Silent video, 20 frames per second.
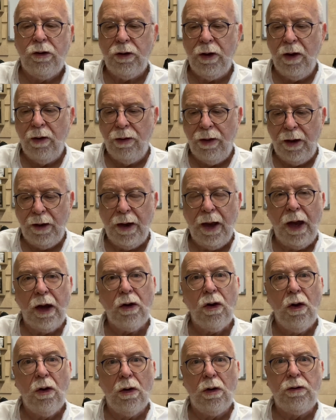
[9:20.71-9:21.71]
and then I
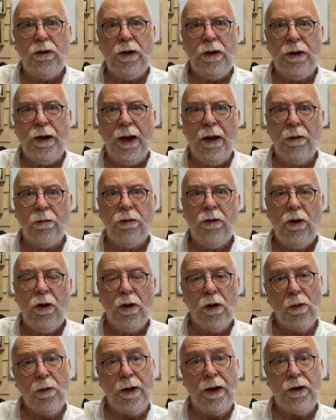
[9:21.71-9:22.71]
cut it down
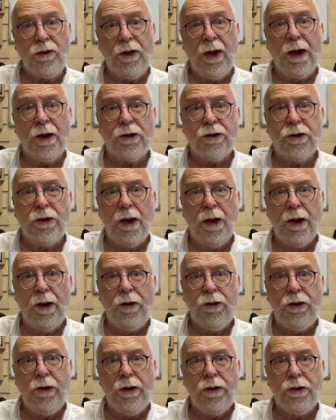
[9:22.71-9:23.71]
to exact
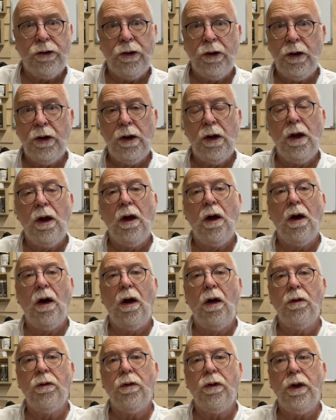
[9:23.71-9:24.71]
sizes
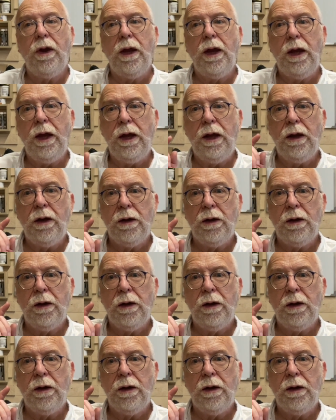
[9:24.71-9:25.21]
on the